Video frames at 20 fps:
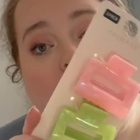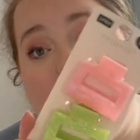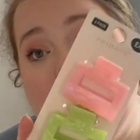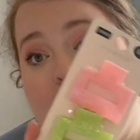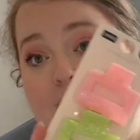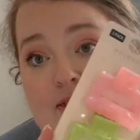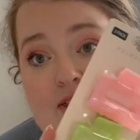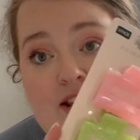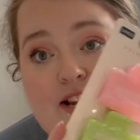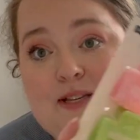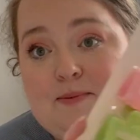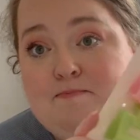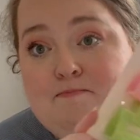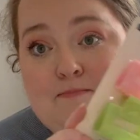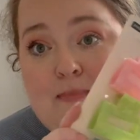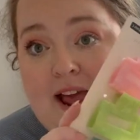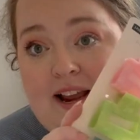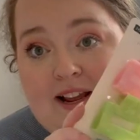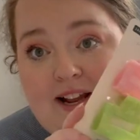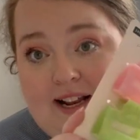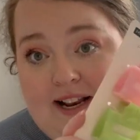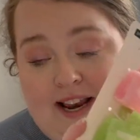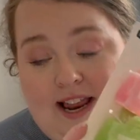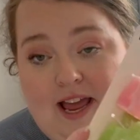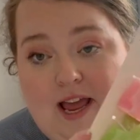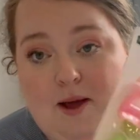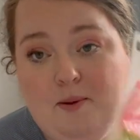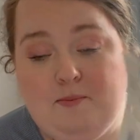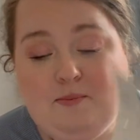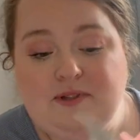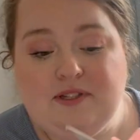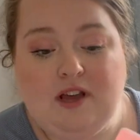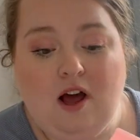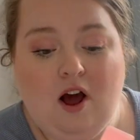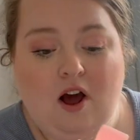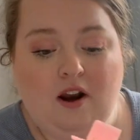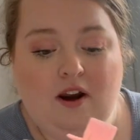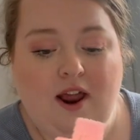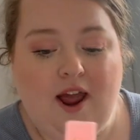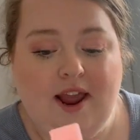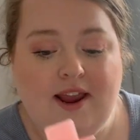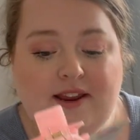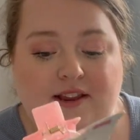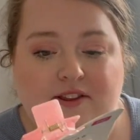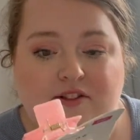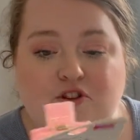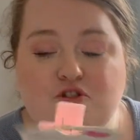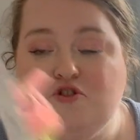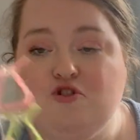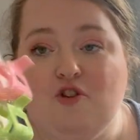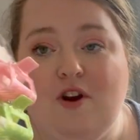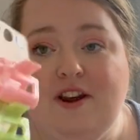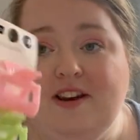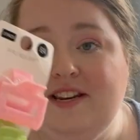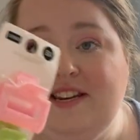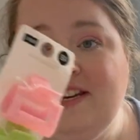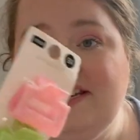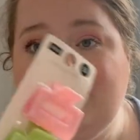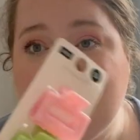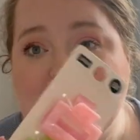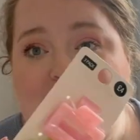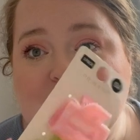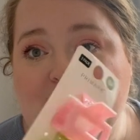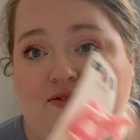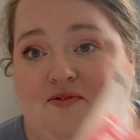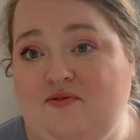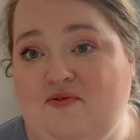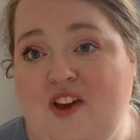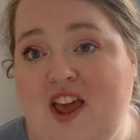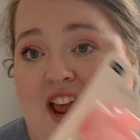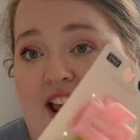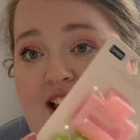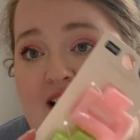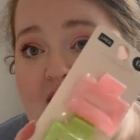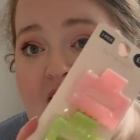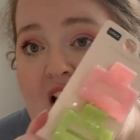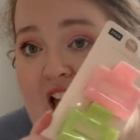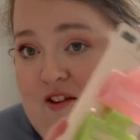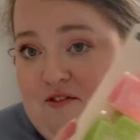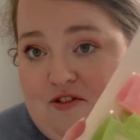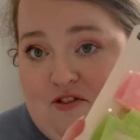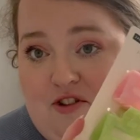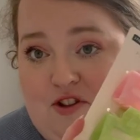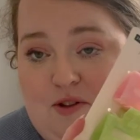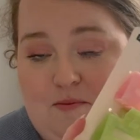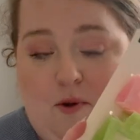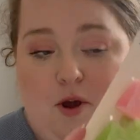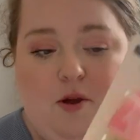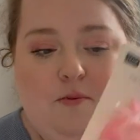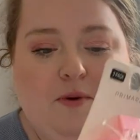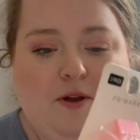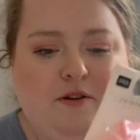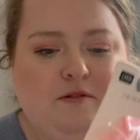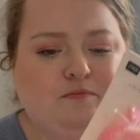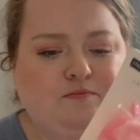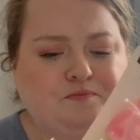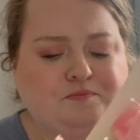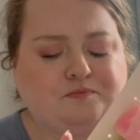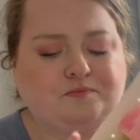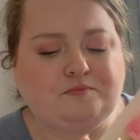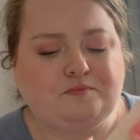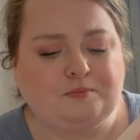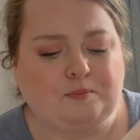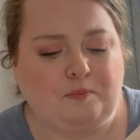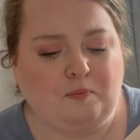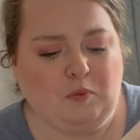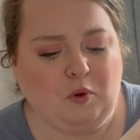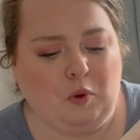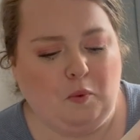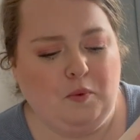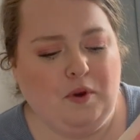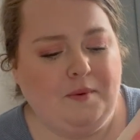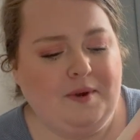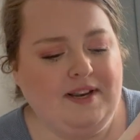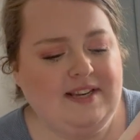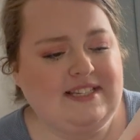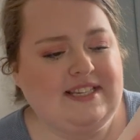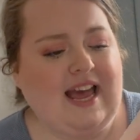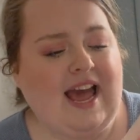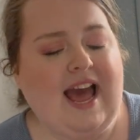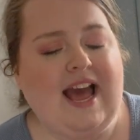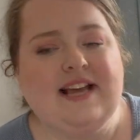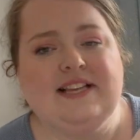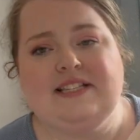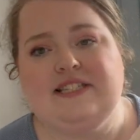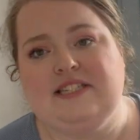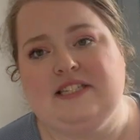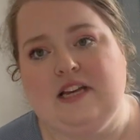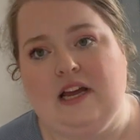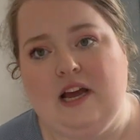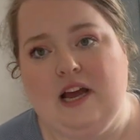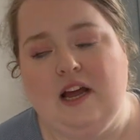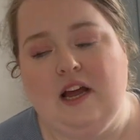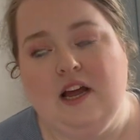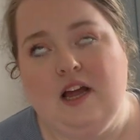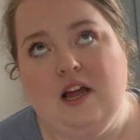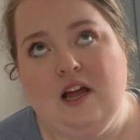these mega clips are like the trendiest thing ever at the moment we went to asda